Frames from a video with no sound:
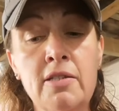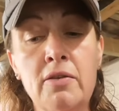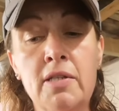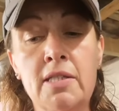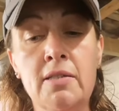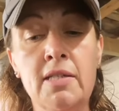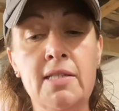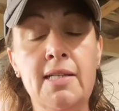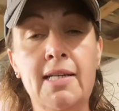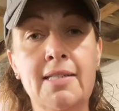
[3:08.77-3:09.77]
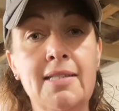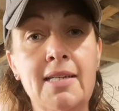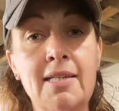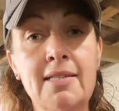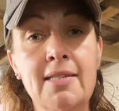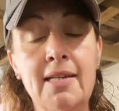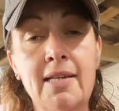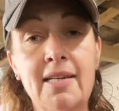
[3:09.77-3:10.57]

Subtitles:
So this elastic is